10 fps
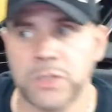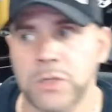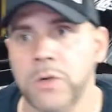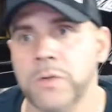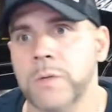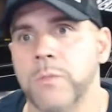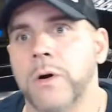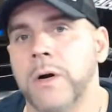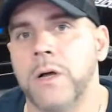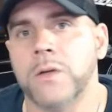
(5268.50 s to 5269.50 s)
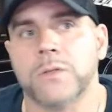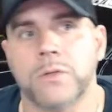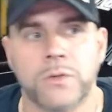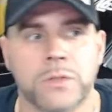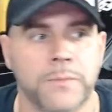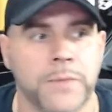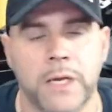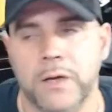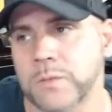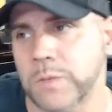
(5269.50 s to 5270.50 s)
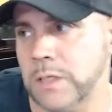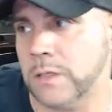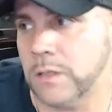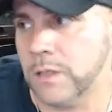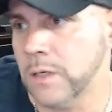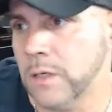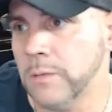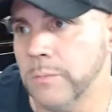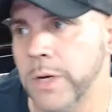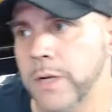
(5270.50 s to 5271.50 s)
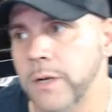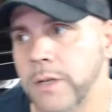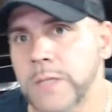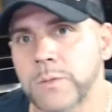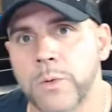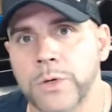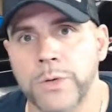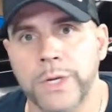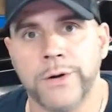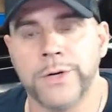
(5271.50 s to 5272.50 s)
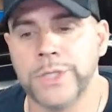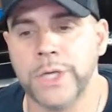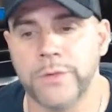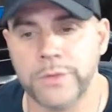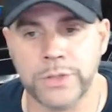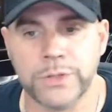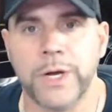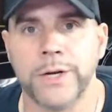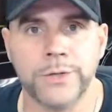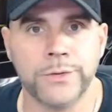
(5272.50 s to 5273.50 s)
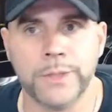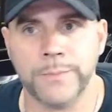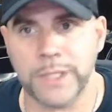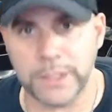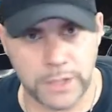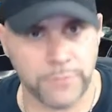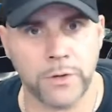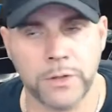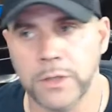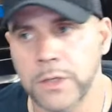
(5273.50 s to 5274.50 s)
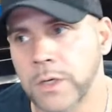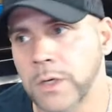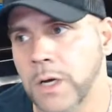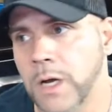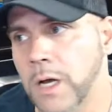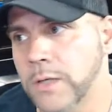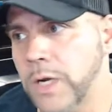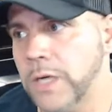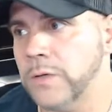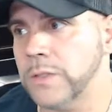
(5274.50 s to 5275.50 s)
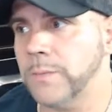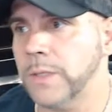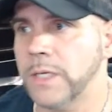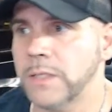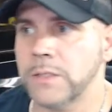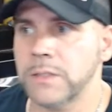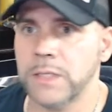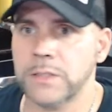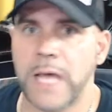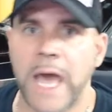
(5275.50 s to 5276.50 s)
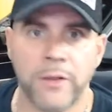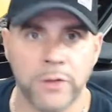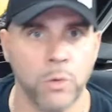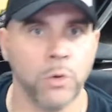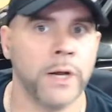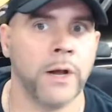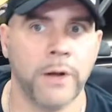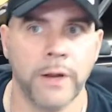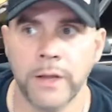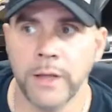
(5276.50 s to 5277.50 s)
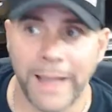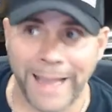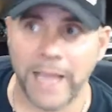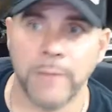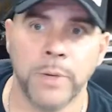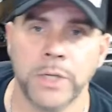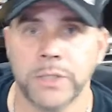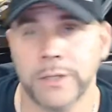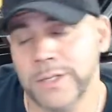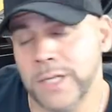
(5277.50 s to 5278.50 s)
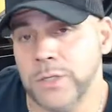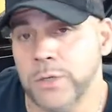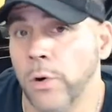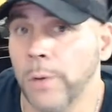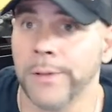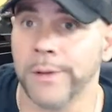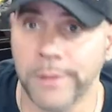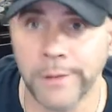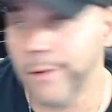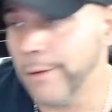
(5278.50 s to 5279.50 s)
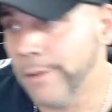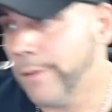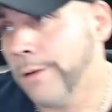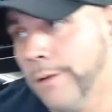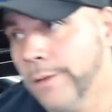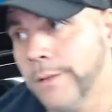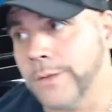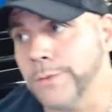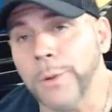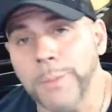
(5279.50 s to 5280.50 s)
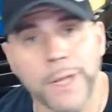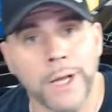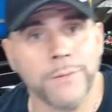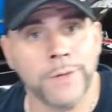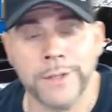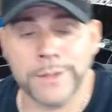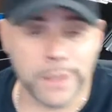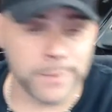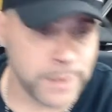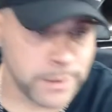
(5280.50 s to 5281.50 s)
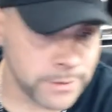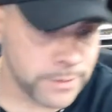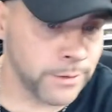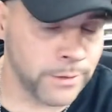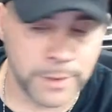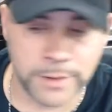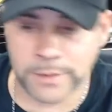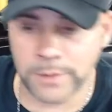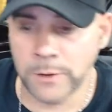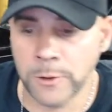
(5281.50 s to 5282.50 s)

you go somewhere else or do something else with it. But that's what we're doing here in the channel, is to try to do something different. Try to do something that's out of the ordinary and budget. Because it's normally not even in the same sentence. You know what I mean? So